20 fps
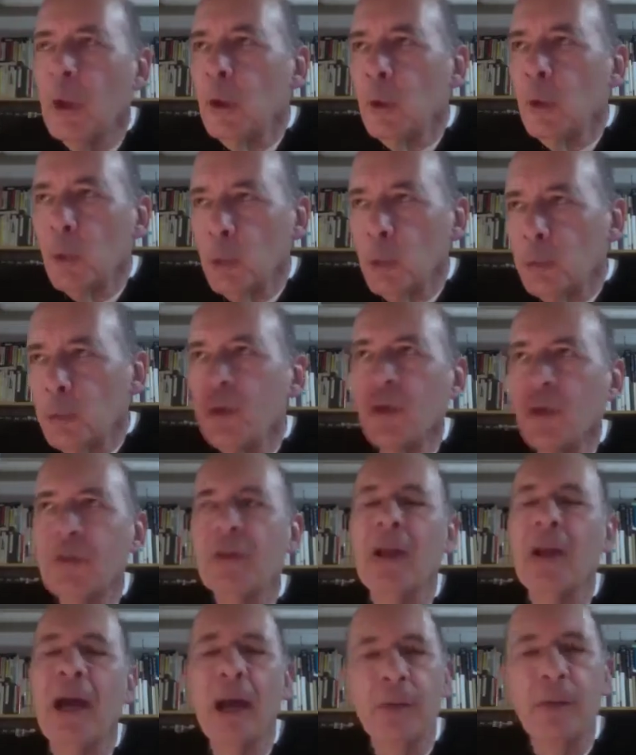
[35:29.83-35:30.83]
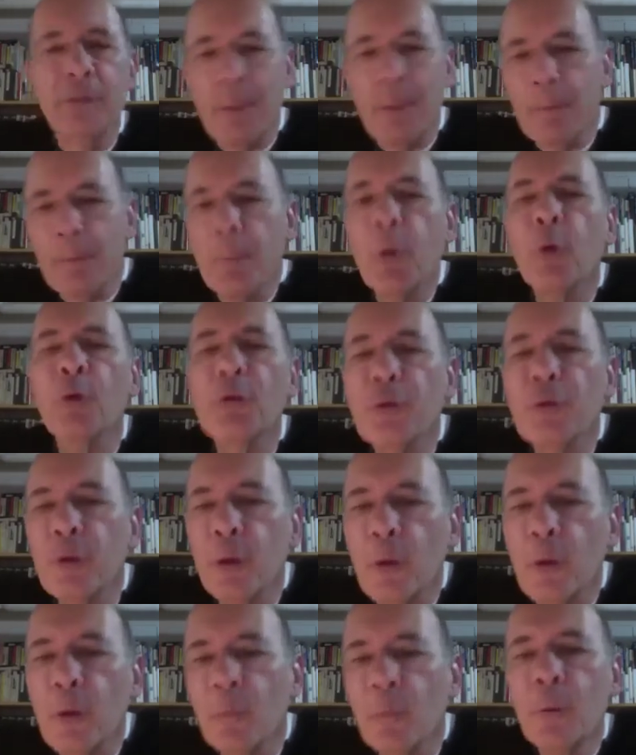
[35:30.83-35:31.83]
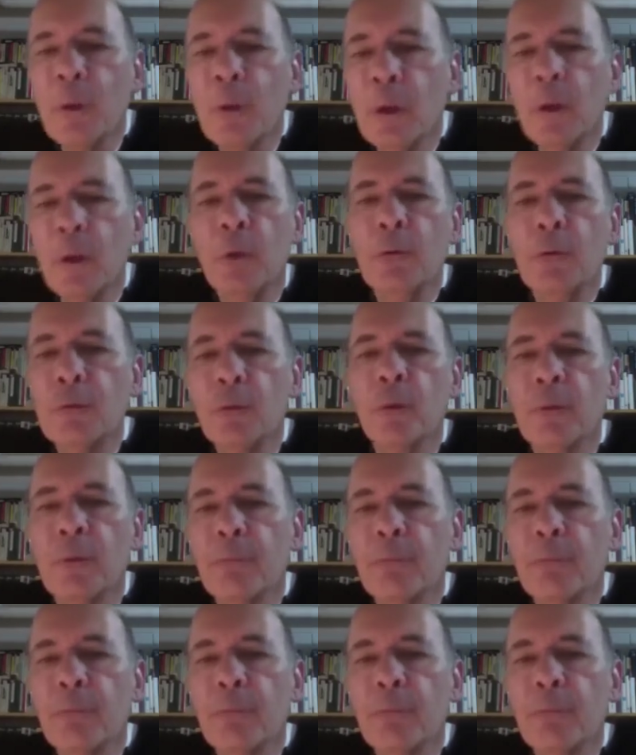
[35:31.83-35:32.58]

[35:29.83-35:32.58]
who doesn't have that personal sort of